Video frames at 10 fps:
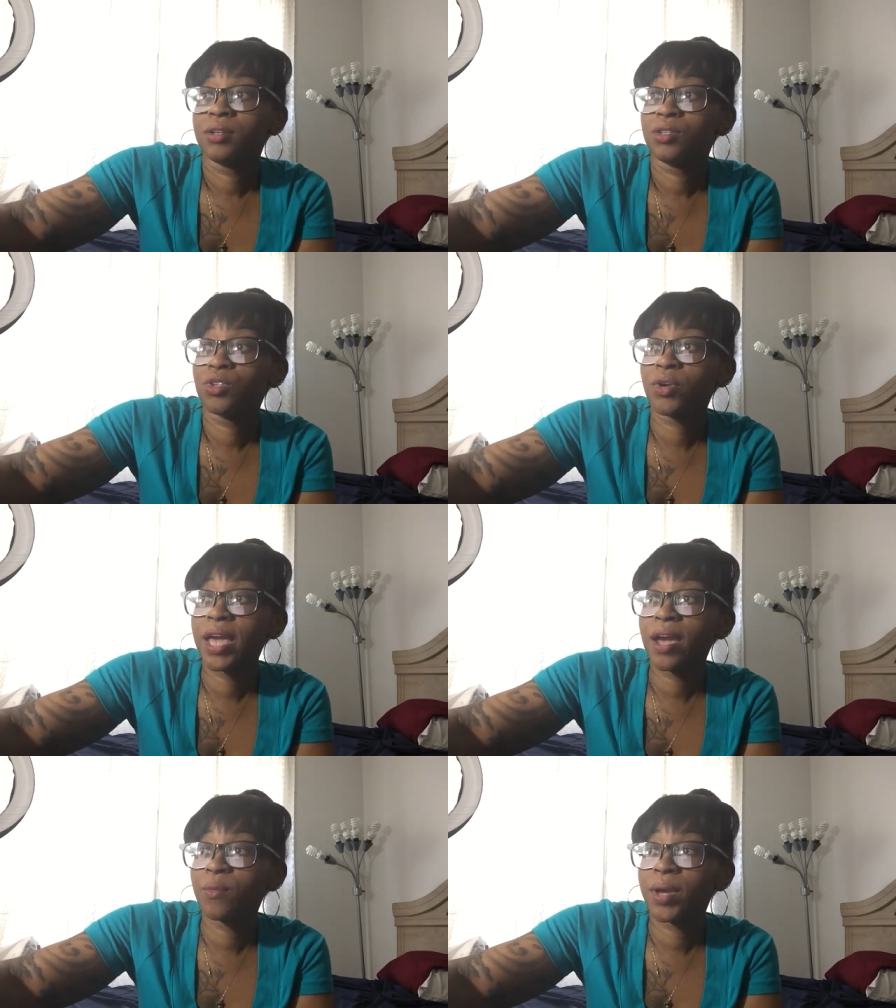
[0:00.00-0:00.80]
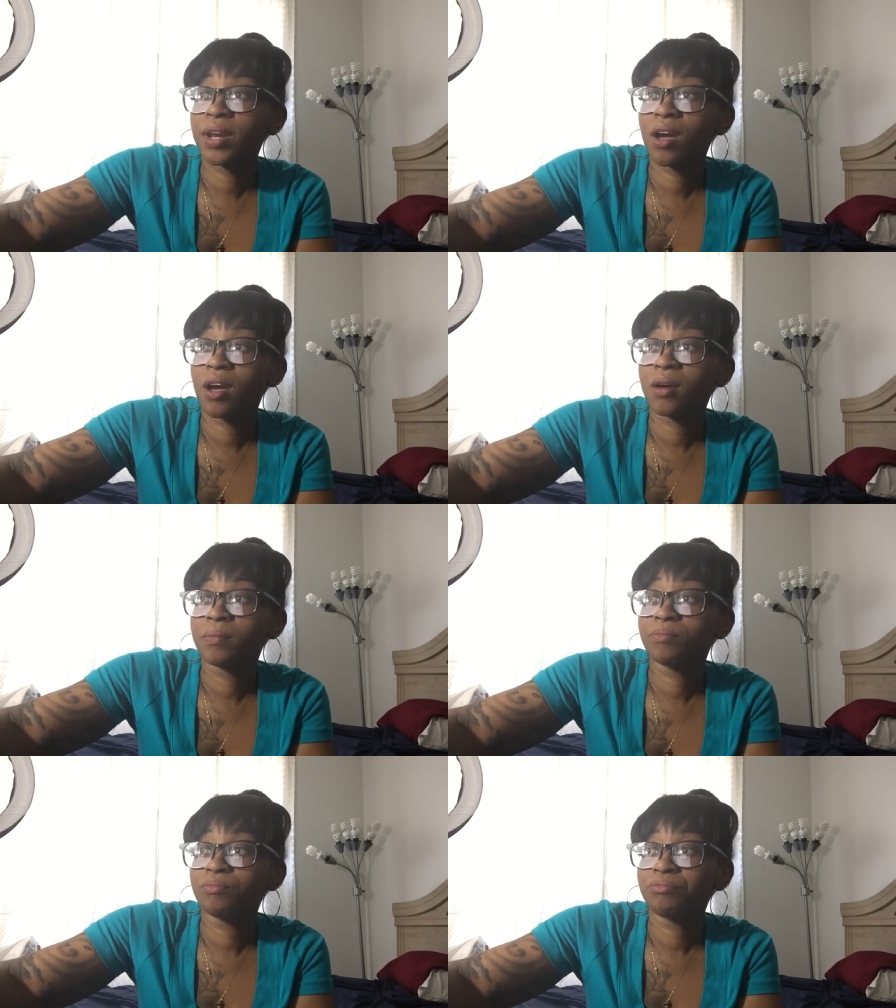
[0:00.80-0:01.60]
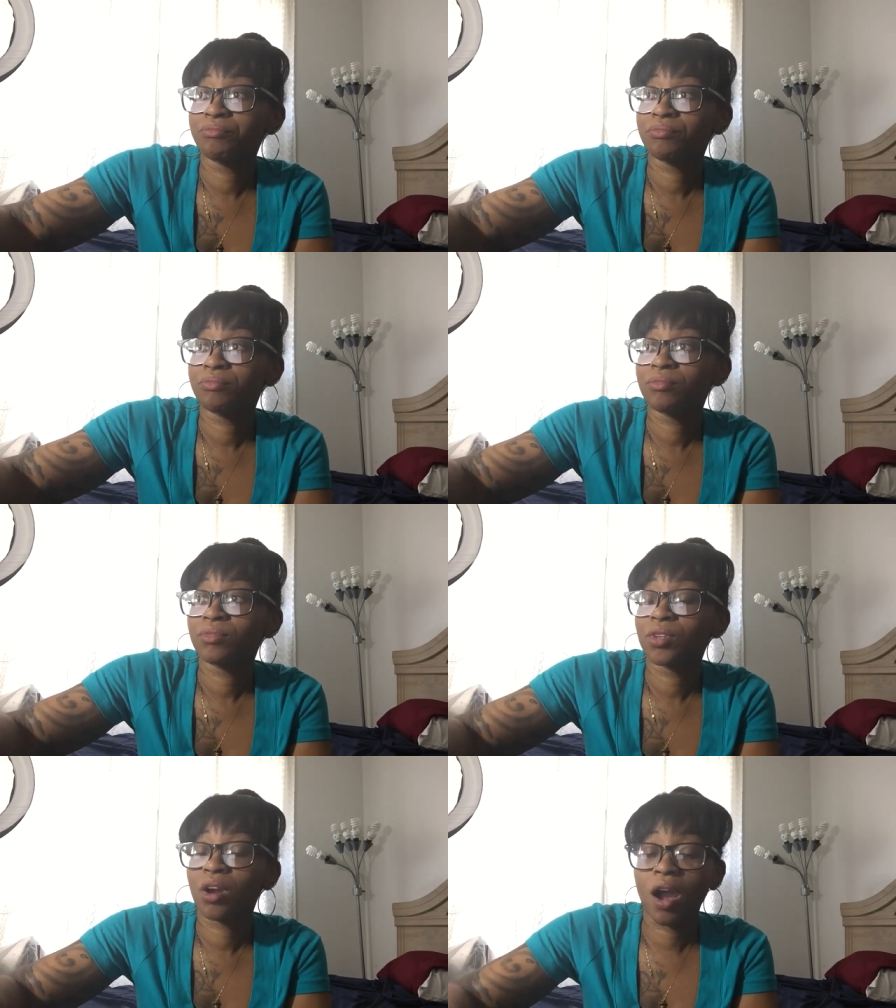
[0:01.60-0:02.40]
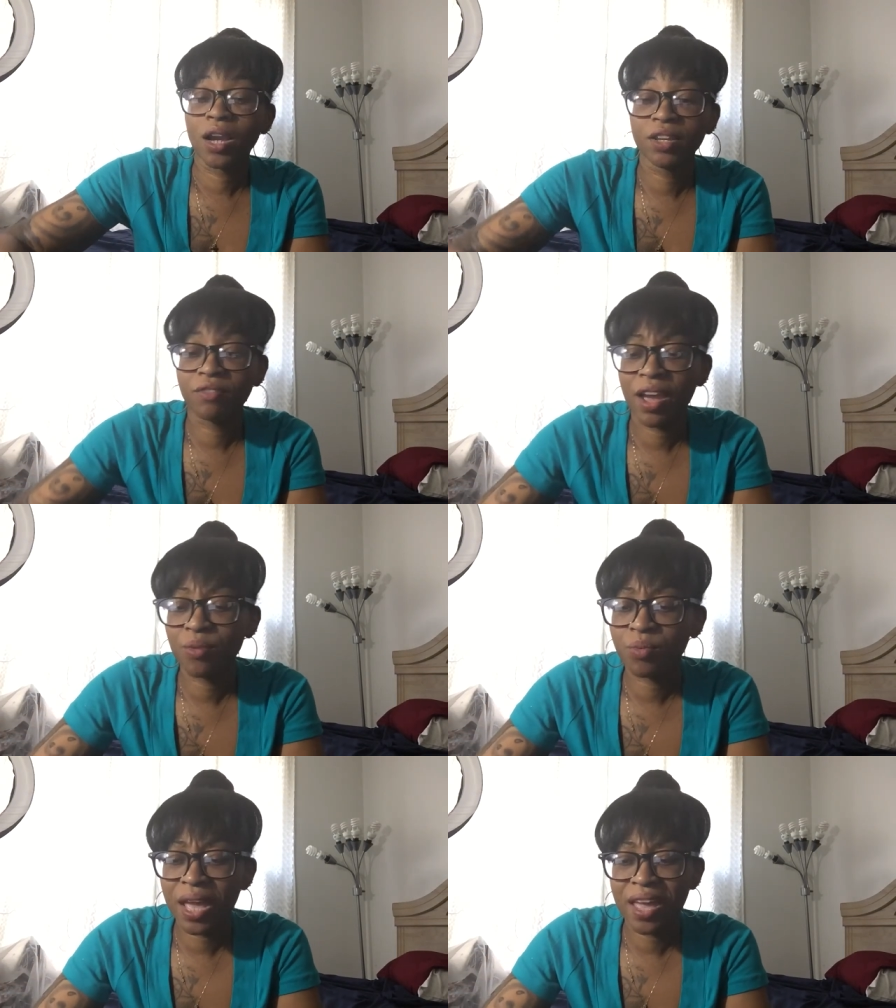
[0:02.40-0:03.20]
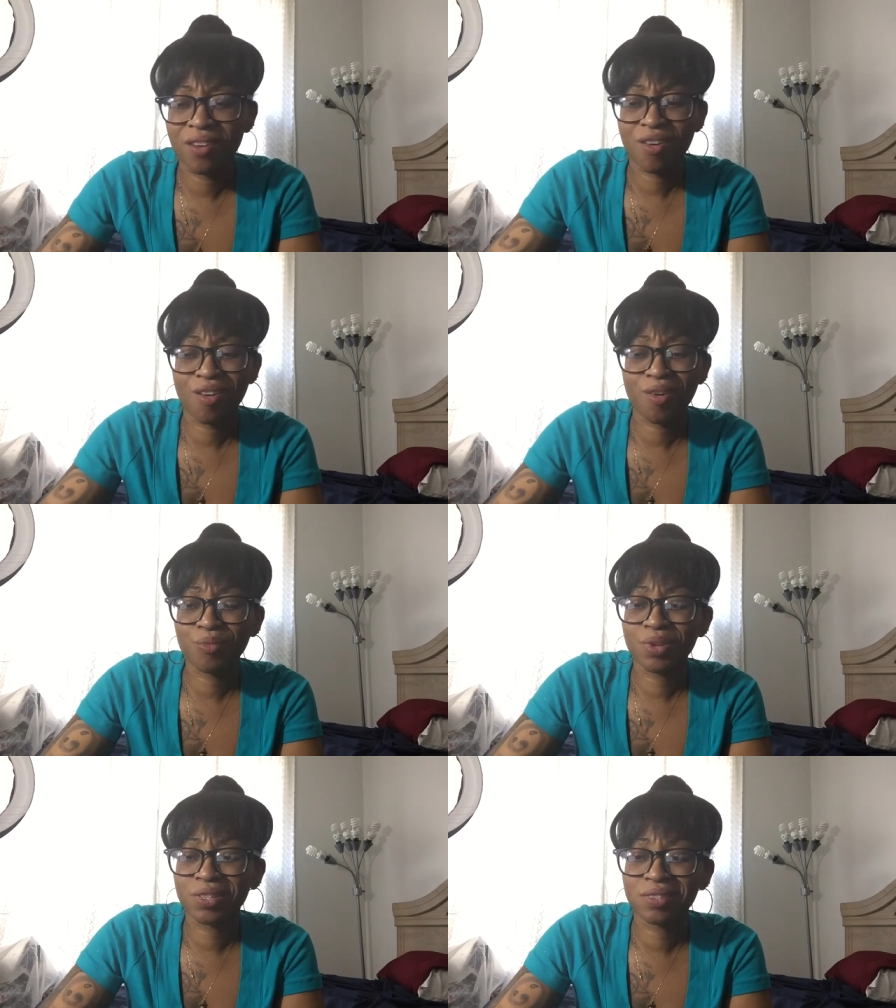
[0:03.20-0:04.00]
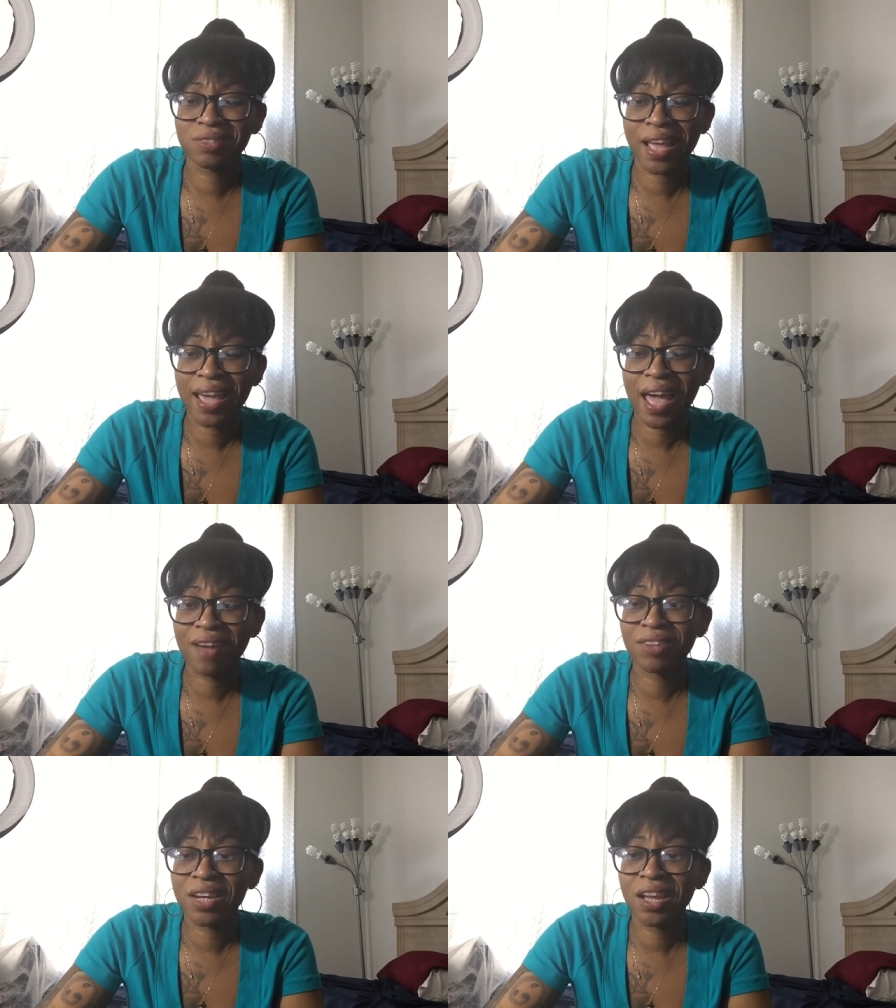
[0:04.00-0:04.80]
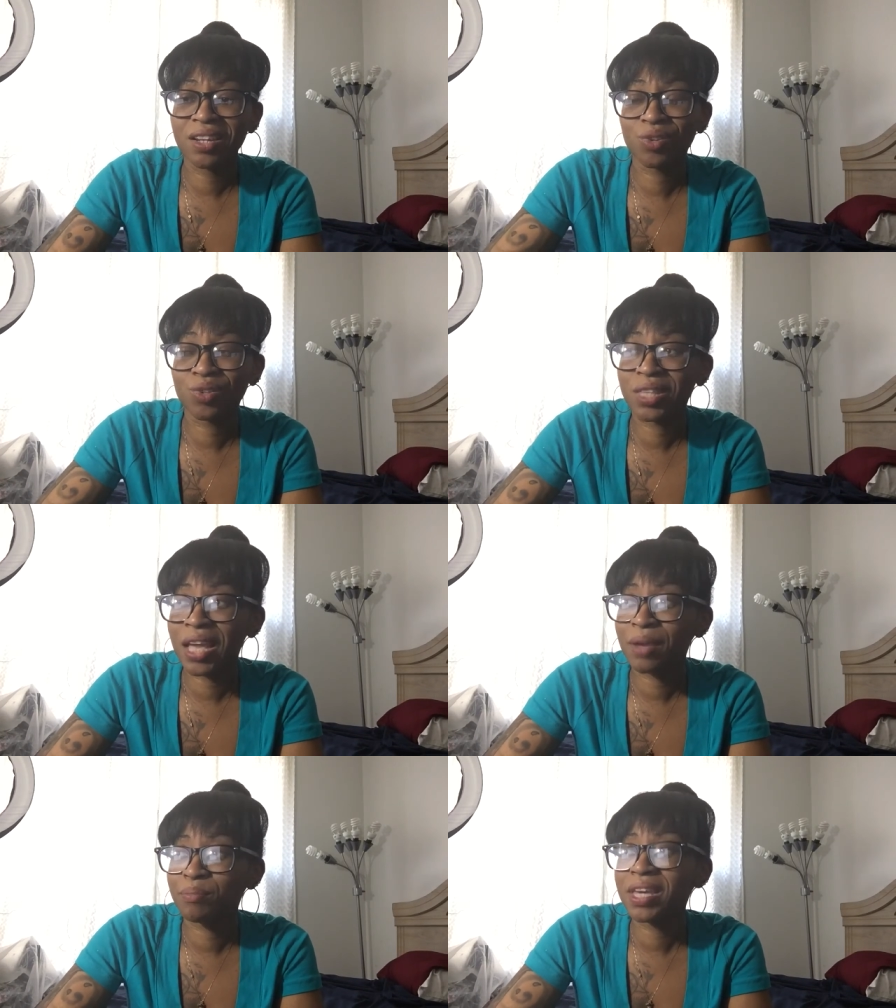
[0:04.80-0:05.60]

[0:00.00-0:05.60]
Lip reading: So yeah, when Karlie Redd and her was like having their little thing,